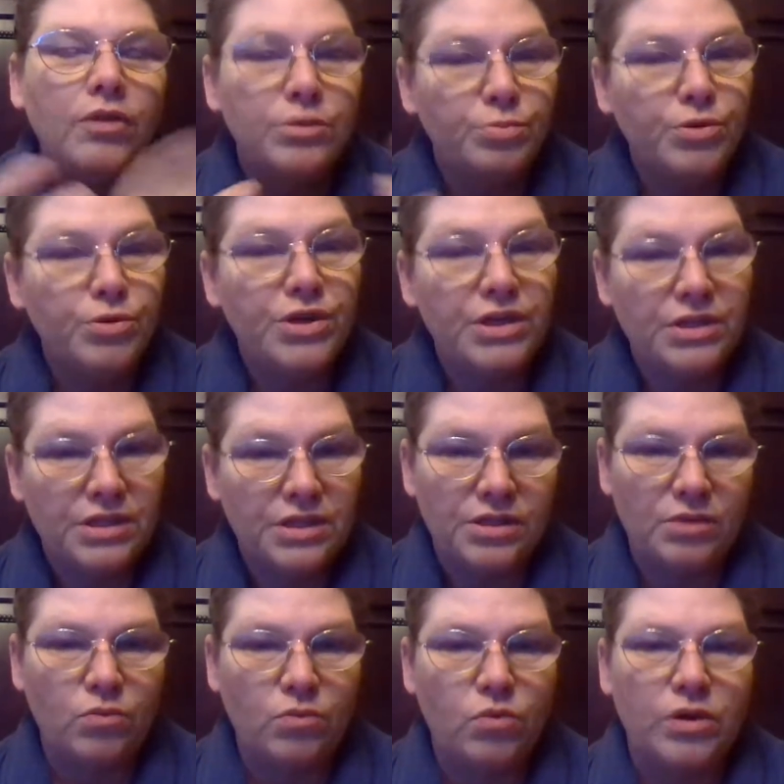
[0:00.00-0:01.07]
pretty
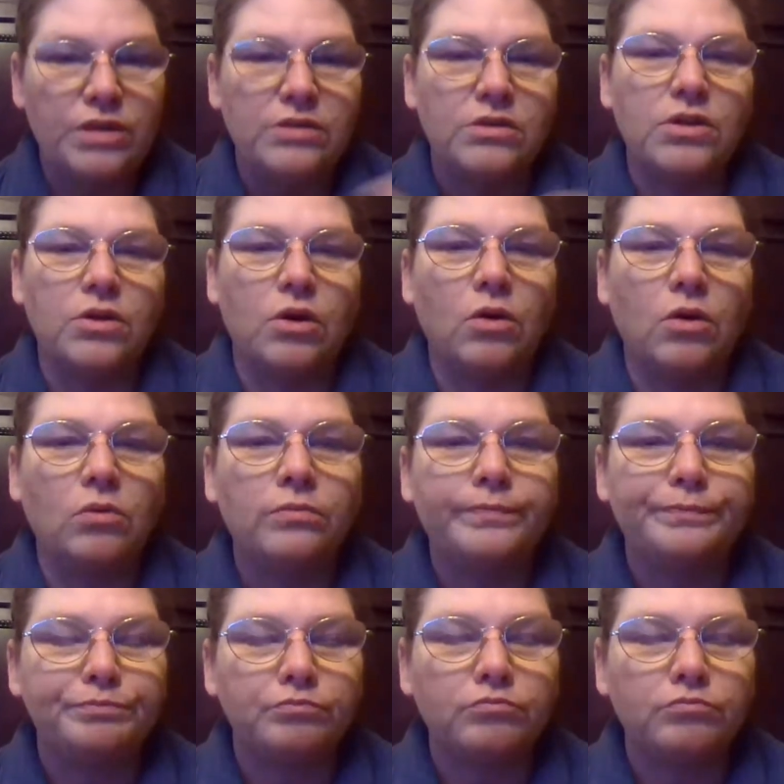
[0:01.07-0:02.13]
decent ones,
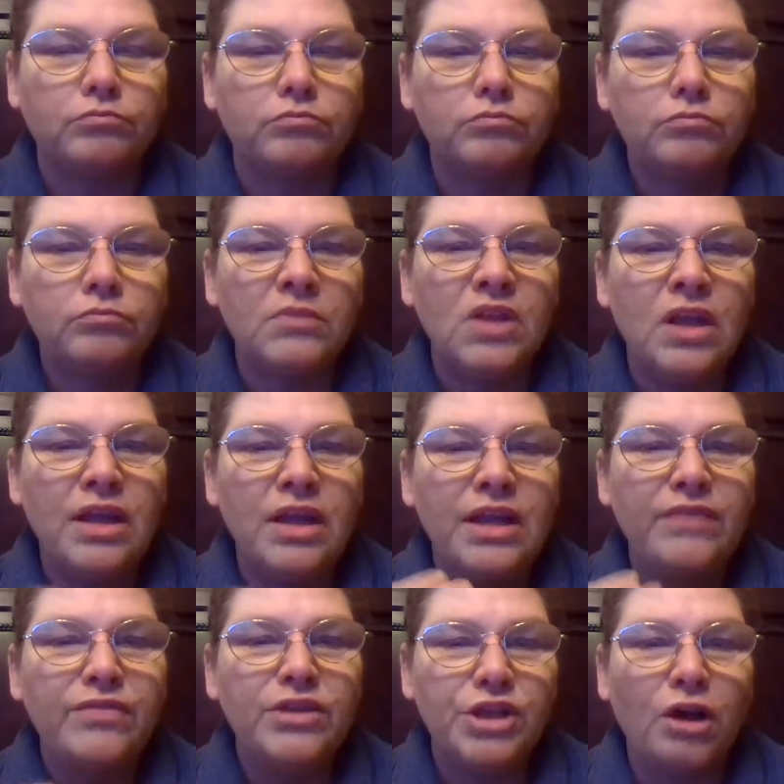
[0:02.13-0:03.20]
I
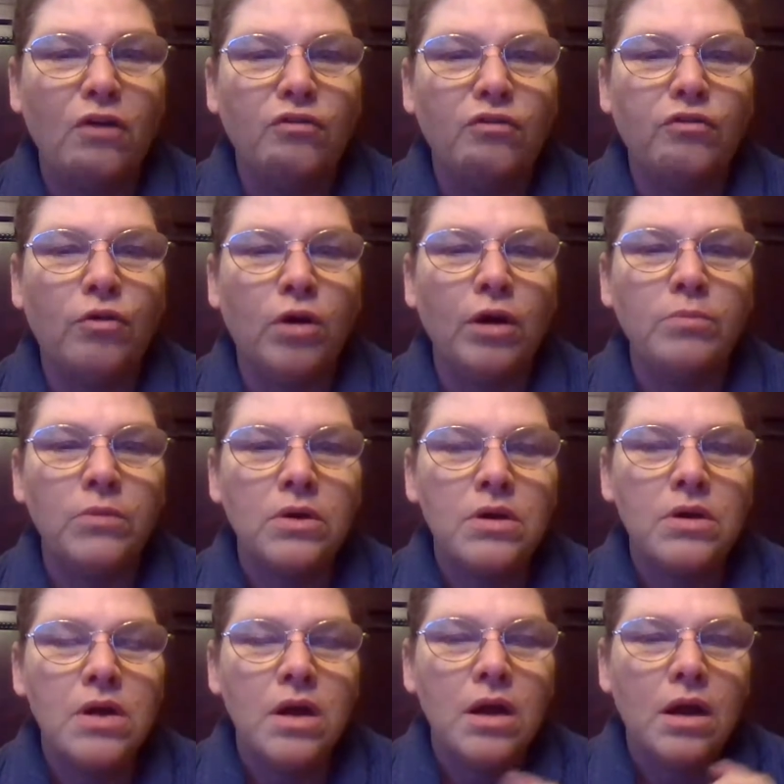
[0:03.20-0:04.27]
get the gel form,
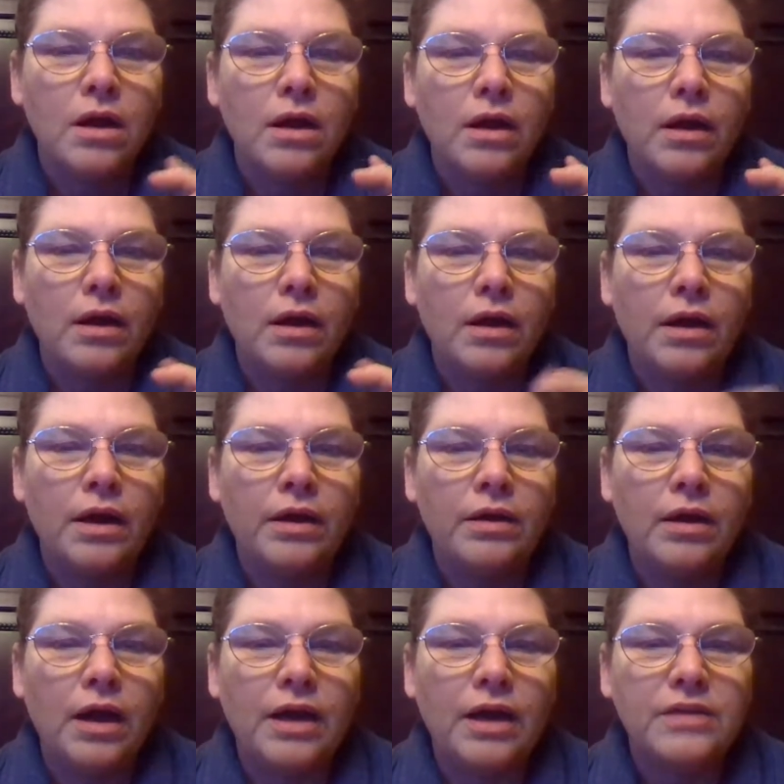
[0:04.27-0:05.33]

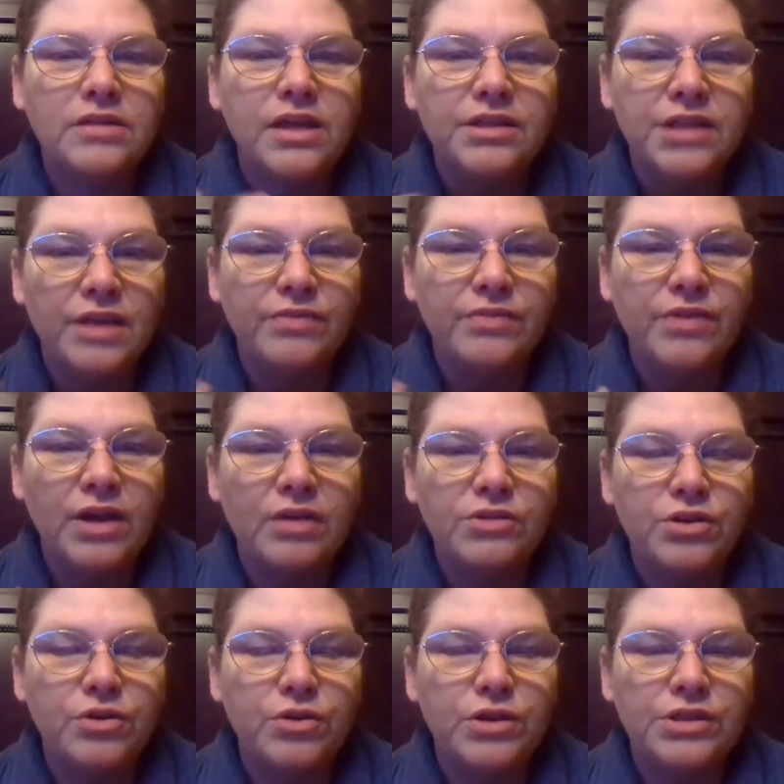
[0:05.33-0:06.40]
and I take
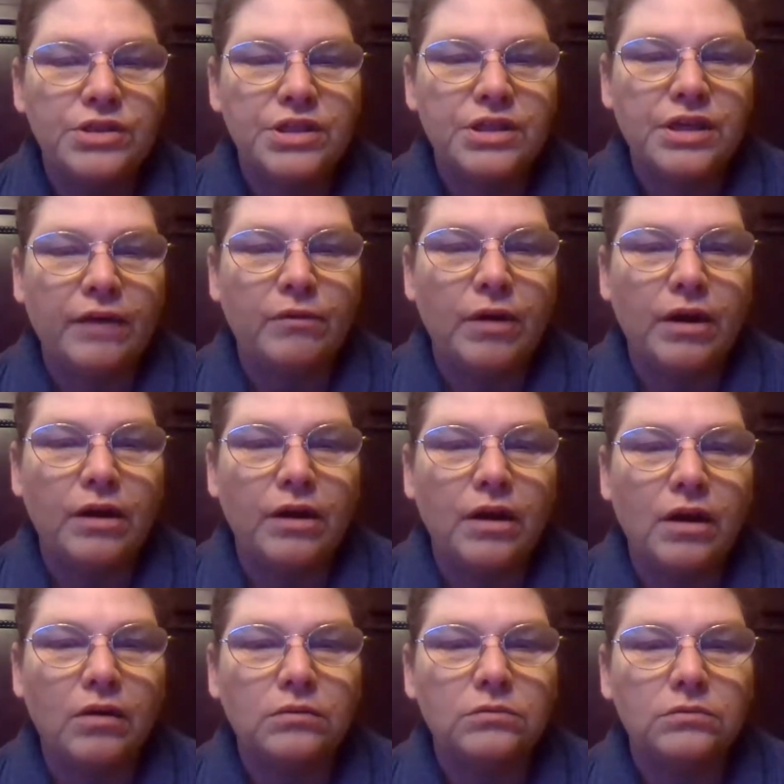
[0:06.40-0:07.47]
10,000 units a day right
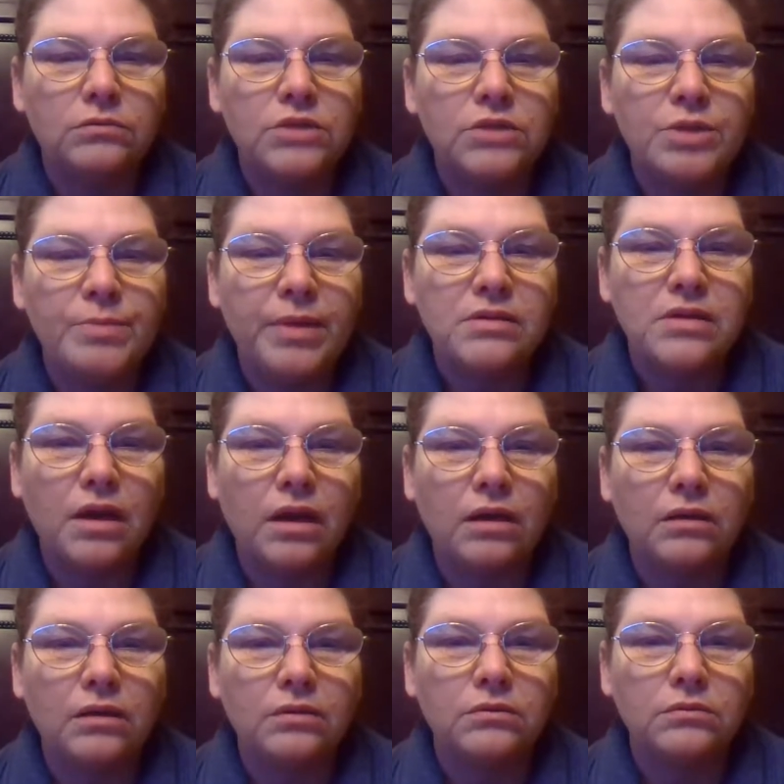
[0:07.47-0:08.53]
now to
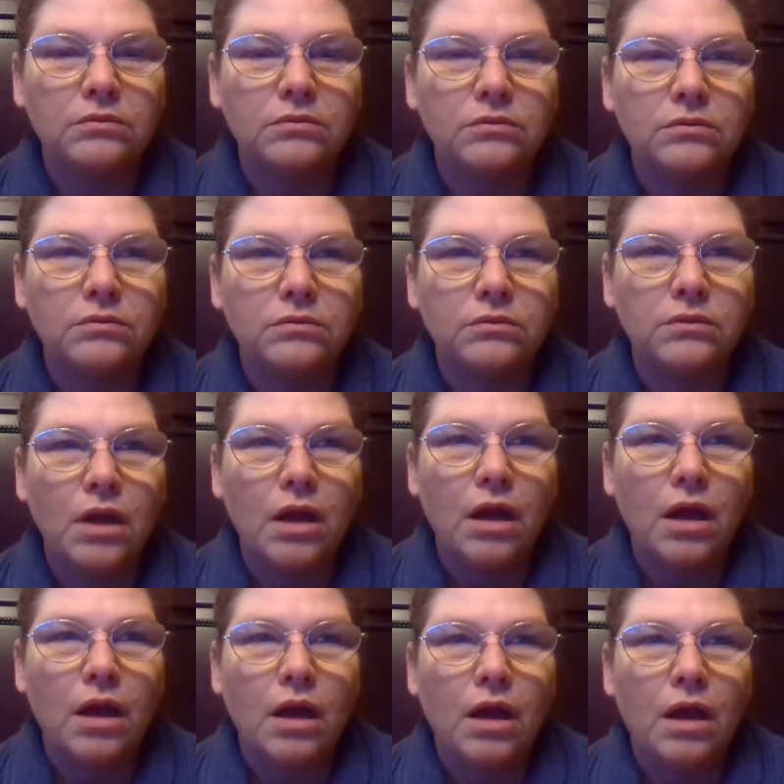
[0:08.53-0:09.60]
maintain.
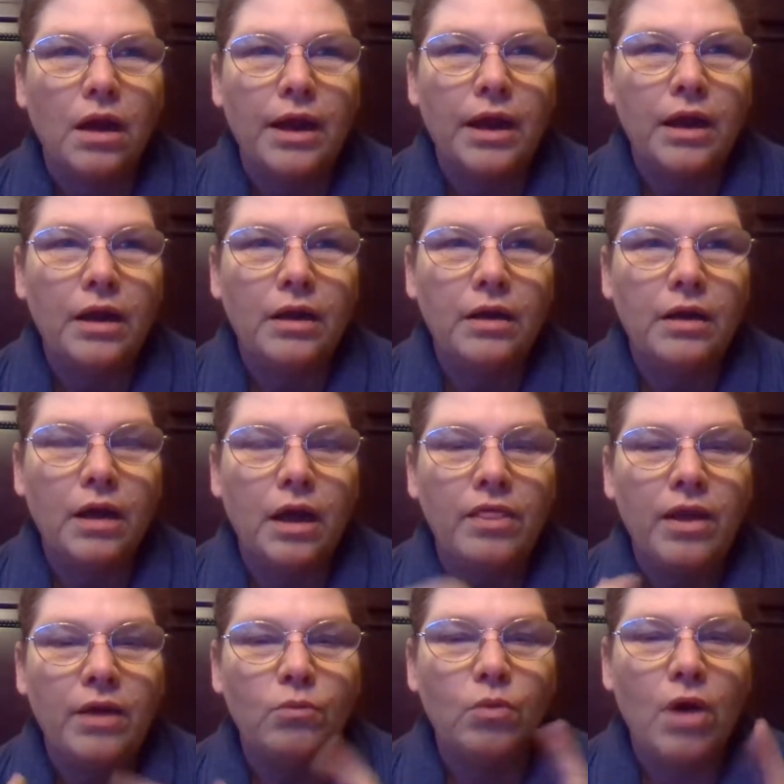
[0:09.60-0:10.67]
And
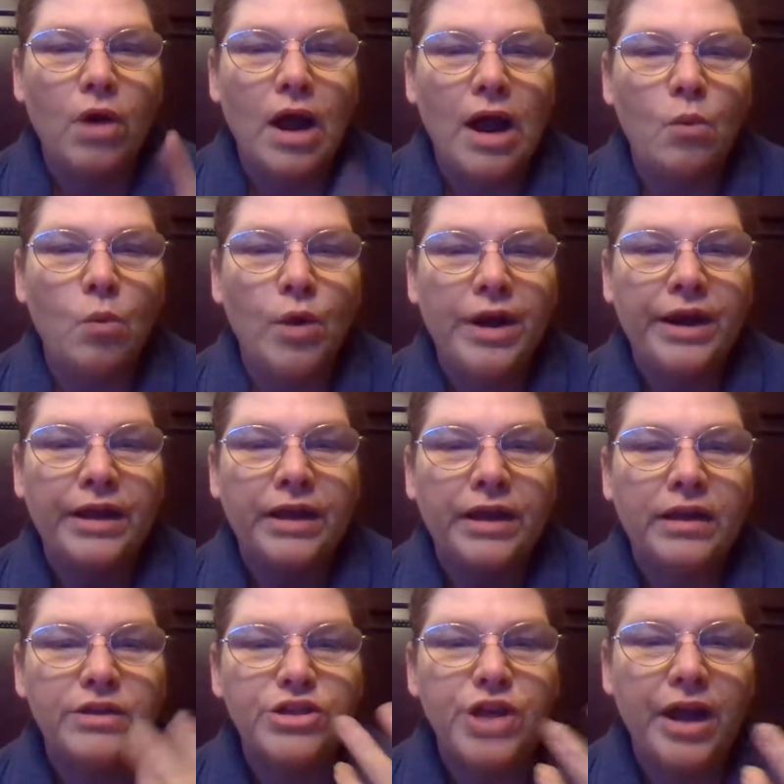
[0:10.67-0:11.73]
then when I get
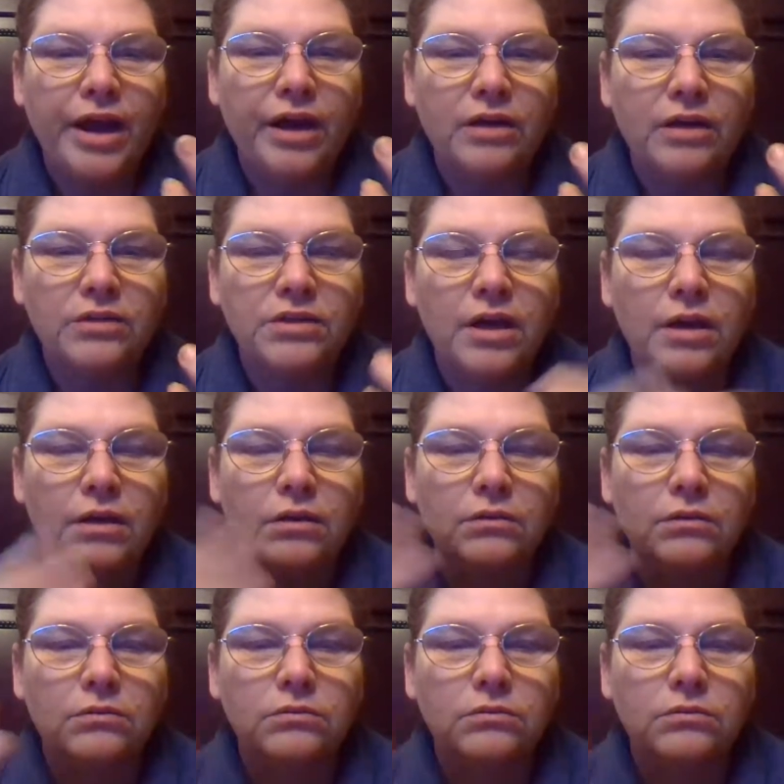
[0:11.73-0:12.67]
it checked, then